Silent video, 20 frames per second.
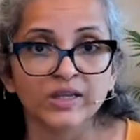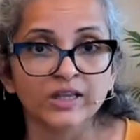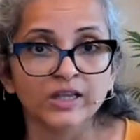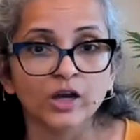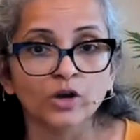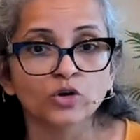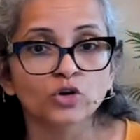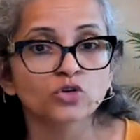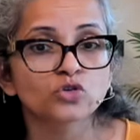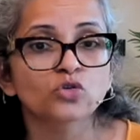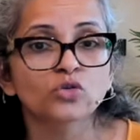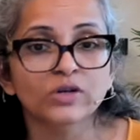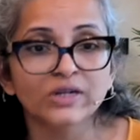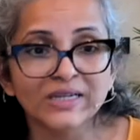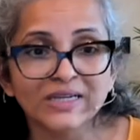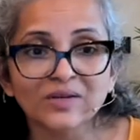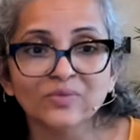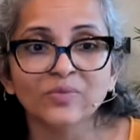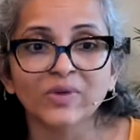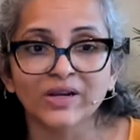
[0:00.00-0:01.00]
Now, you don't
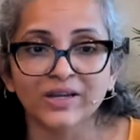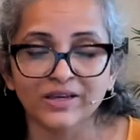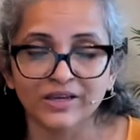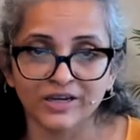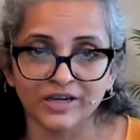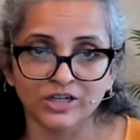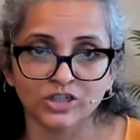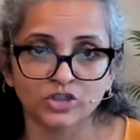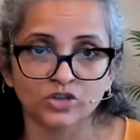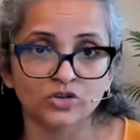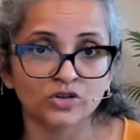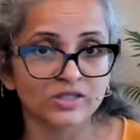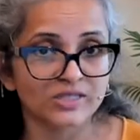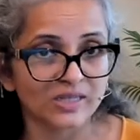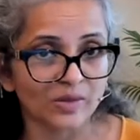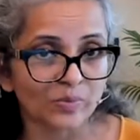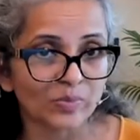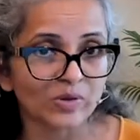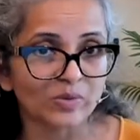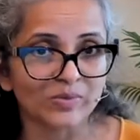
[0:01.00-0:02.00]
need medication or
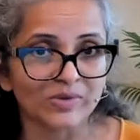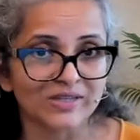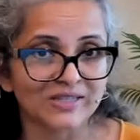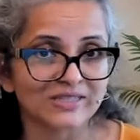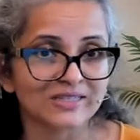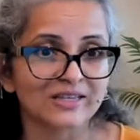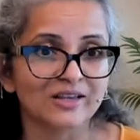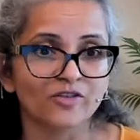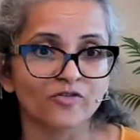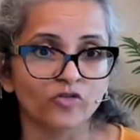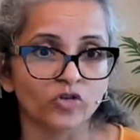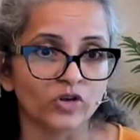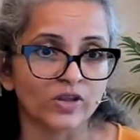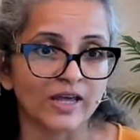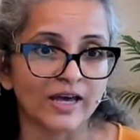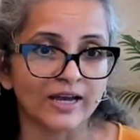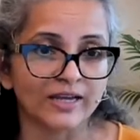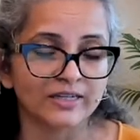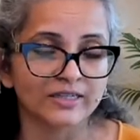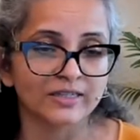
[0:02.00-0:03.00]
supplements for
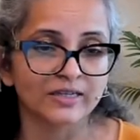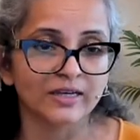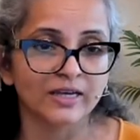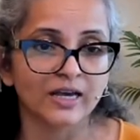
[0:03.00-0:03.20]
that.